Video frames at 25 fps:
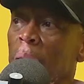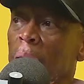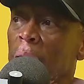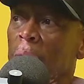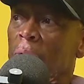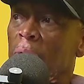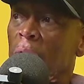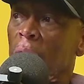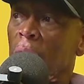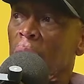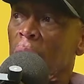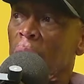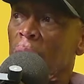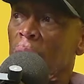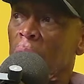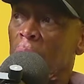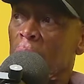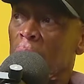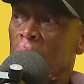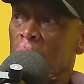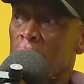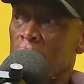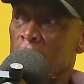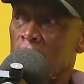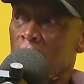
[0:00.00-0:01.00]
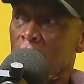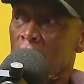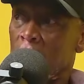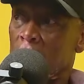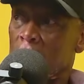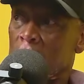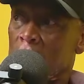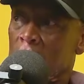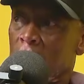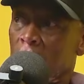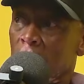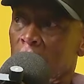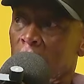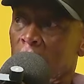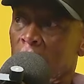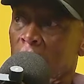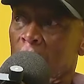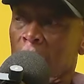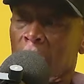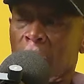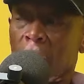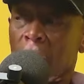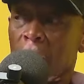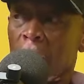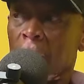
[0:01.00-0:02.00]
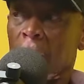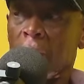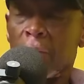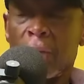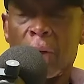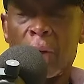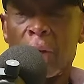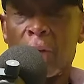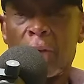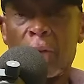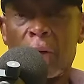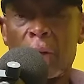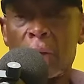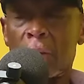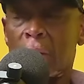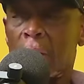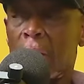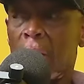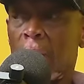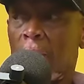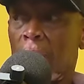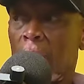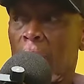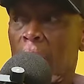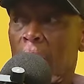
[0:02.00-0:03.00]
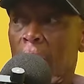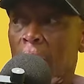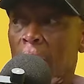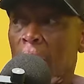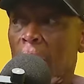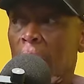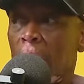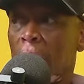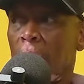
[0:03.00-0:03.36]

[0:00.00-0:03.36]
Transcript: for, for for Swallows. Yes, very very skillful guy.